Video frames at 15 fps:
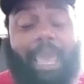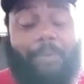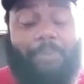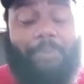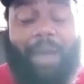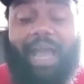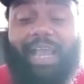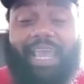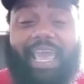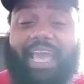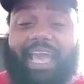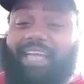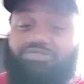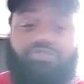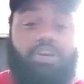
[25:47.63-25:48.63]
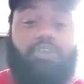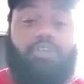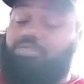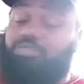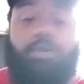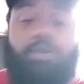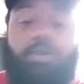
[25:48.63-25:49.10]
Gap podcast, you know,
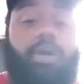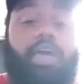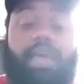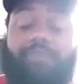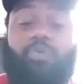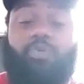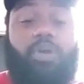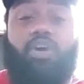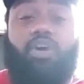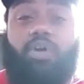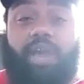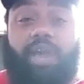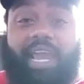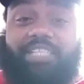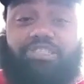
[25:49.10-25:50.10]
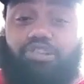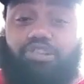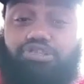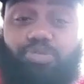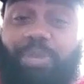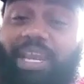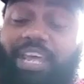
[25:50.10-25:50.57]
you know, if you want to go on any
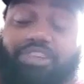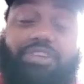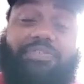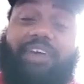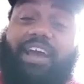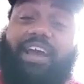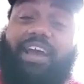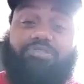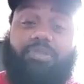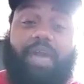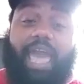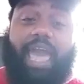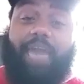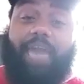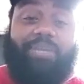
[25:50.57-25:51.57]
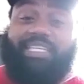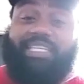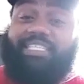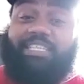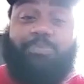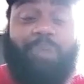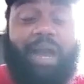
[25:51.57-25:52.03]
social media, you can find us on at
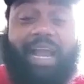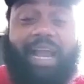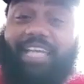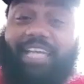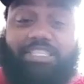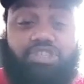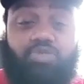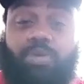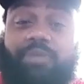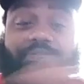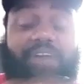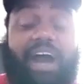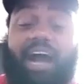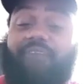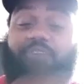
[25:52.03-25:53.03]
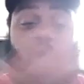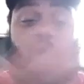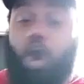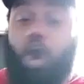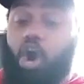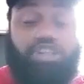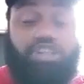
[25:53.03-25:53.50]
BTG Podcast 215,
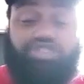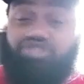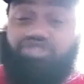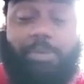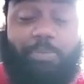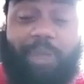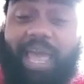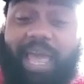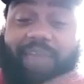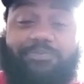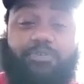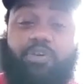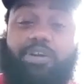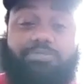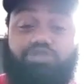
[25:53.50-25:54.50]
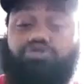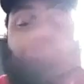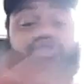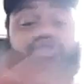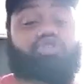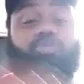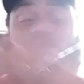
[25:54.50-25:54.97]
all streaming platforms,
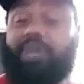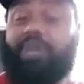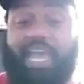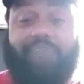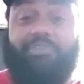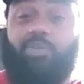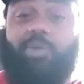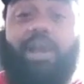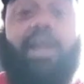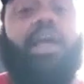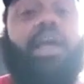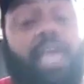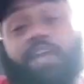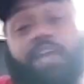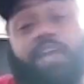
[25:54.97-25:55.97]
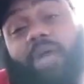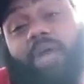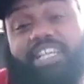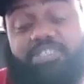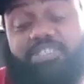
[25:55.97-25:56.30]
YouTube, we everywhere, and on X